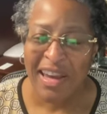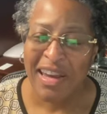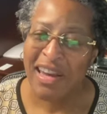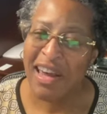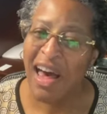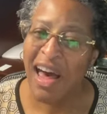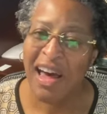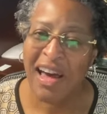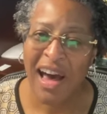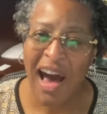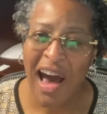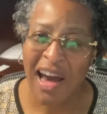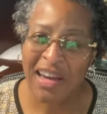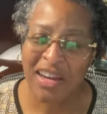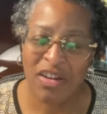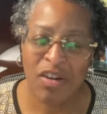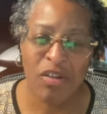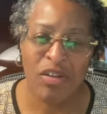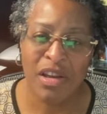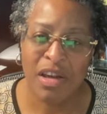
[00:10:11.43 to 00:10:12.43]
Now, I
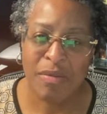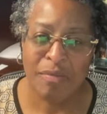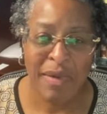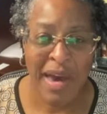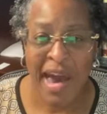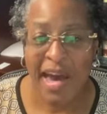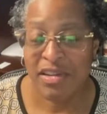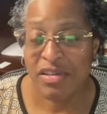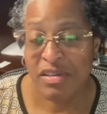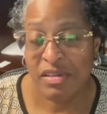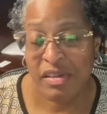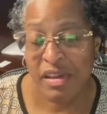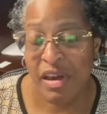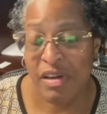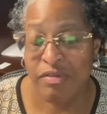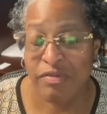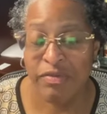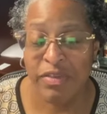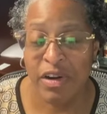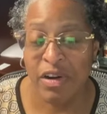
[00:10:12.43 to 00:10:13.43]
can only imagine
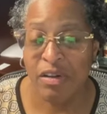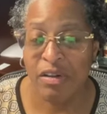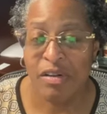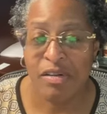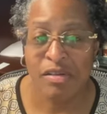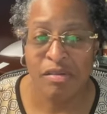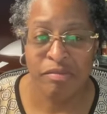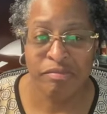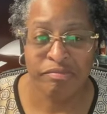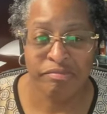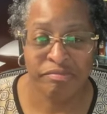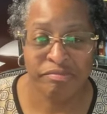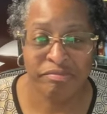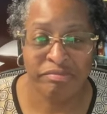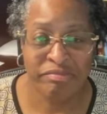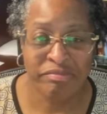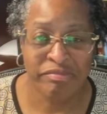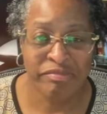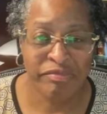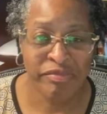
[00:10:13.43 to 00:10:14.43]
that Pharaoh
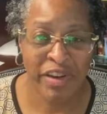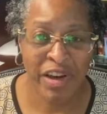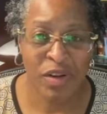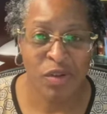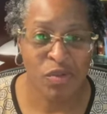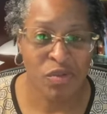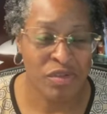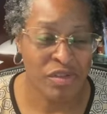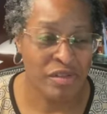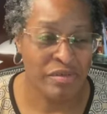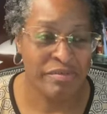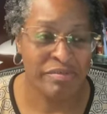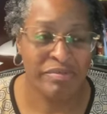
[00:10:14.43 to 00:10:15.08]
felt,